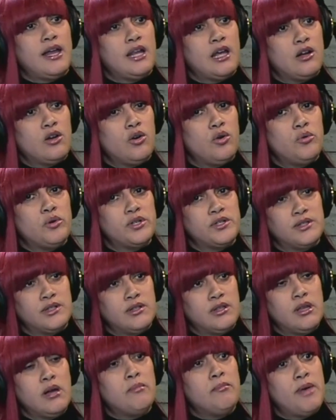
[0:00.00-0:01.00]
not always
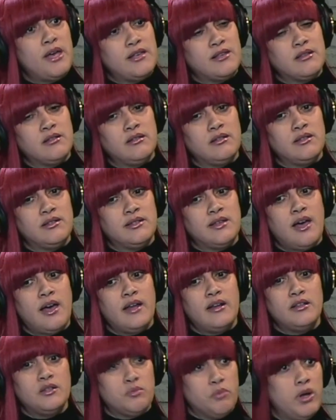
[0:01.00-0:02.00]
their masculine
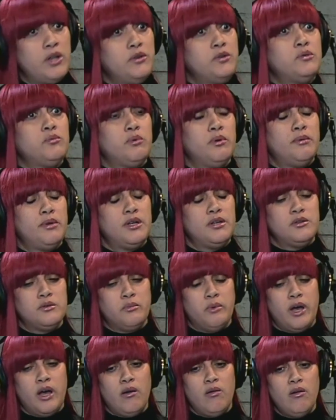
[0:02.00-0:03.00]
side, as well as women as
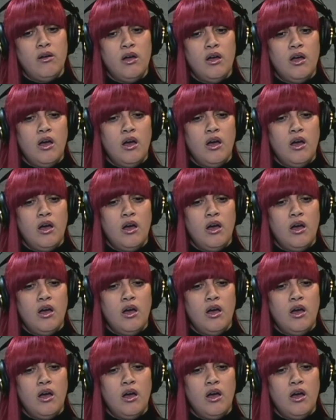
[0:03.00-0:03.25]
well.